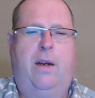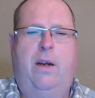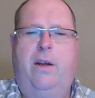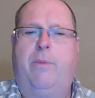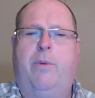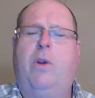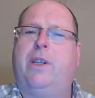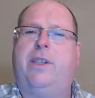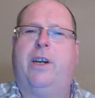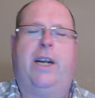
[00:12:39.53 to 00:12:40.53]
The
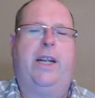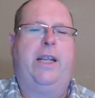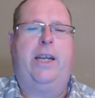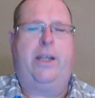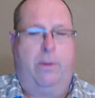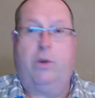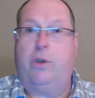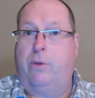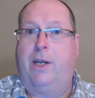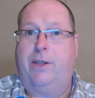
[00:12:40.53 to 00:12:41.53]
proletariat, like the
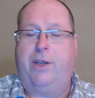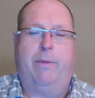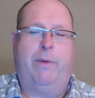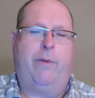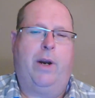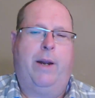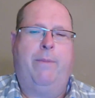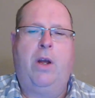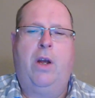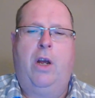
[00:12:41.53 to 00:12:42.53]
bourgeoisie before him,